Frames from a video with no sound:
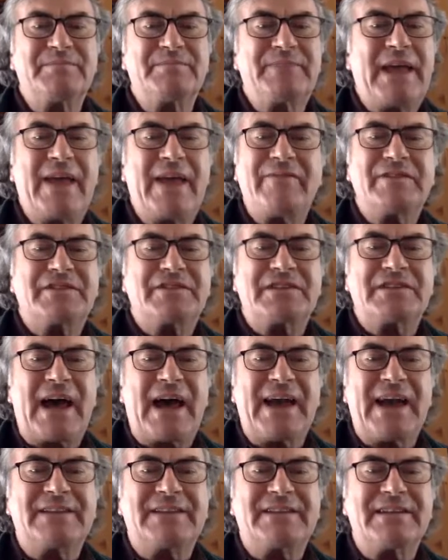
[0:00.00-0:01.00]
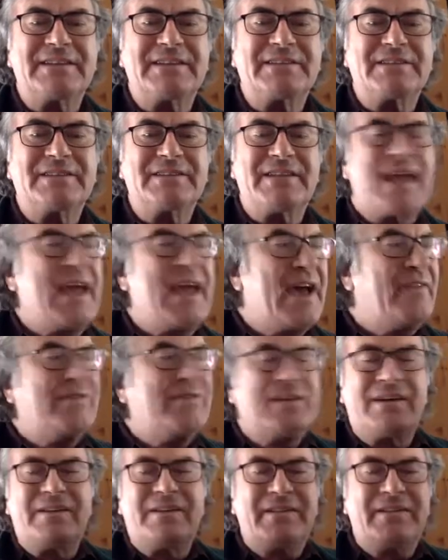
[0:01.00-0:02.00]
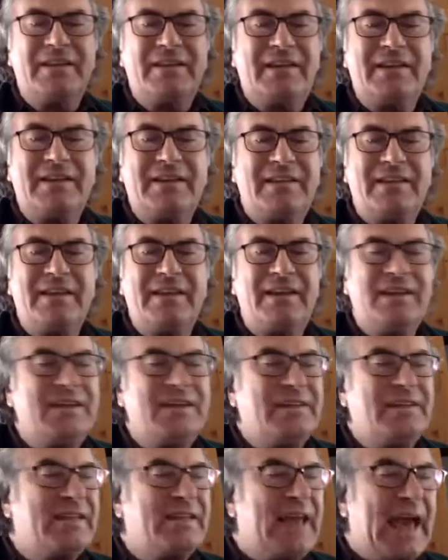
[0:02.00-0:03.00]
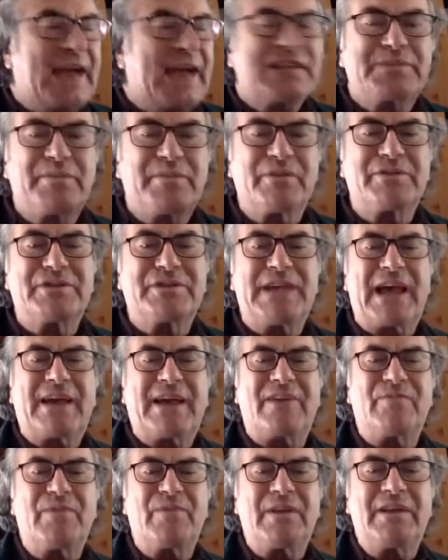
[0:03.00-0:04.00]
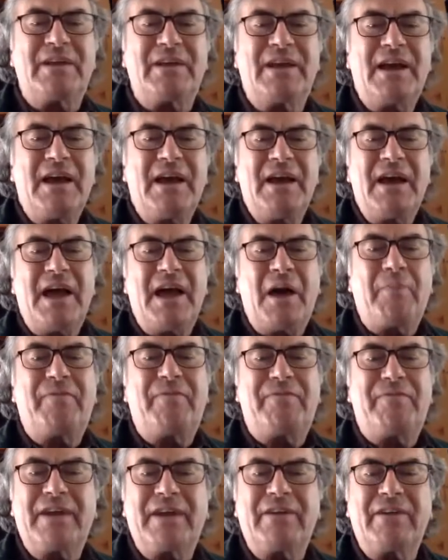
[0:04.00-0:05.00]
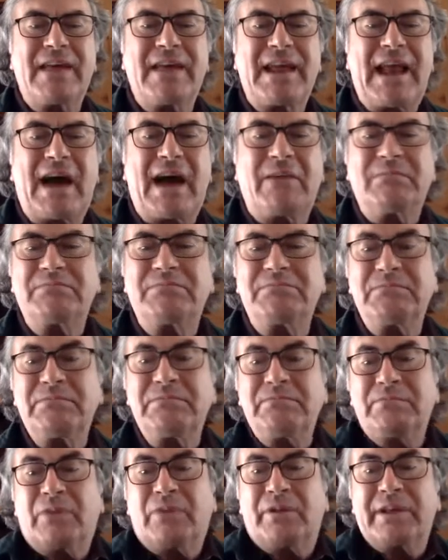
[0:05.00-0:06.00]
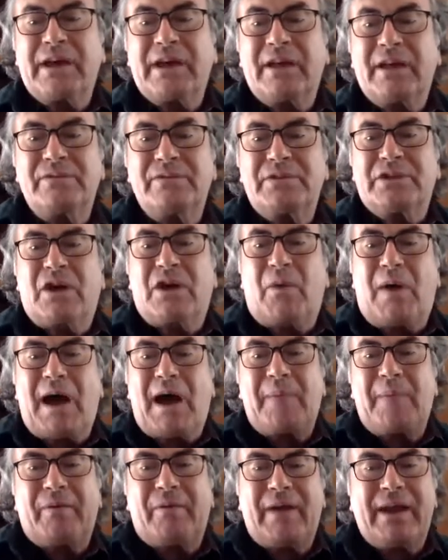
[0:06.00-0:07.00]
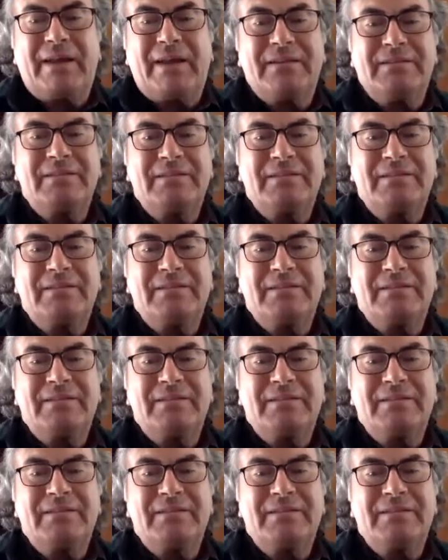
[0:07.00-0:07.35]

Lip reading: they have the scientists, they have the experts that can really help figure that out. All you got to do is cooperate.